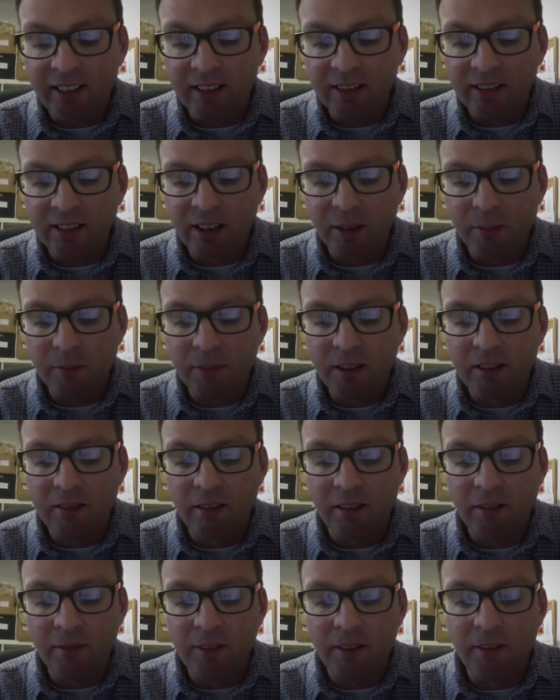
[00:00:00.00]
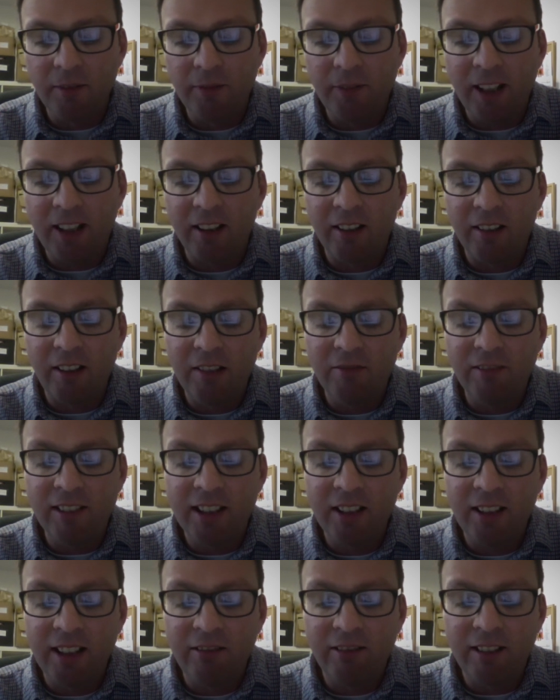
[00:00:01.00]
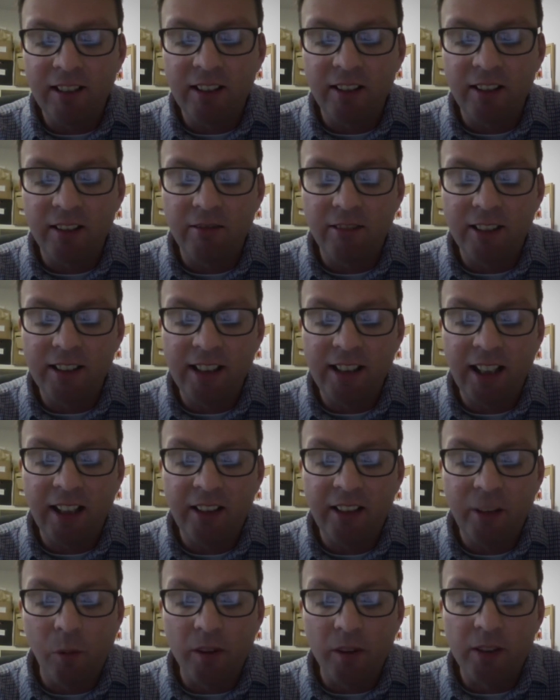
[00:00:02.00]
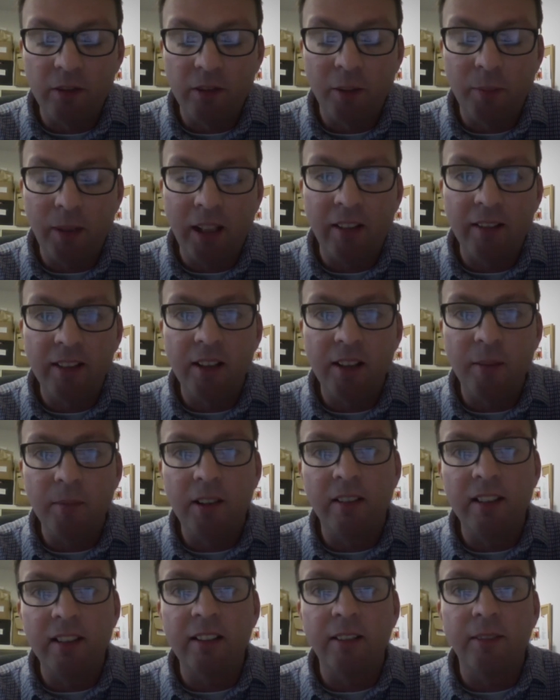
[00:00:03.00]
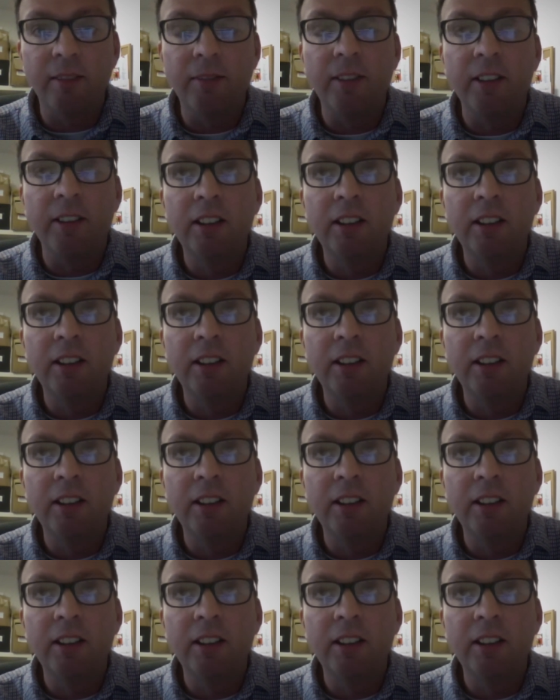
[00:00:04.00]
Um, in fact, originally Christ- Christianity was all about some kind of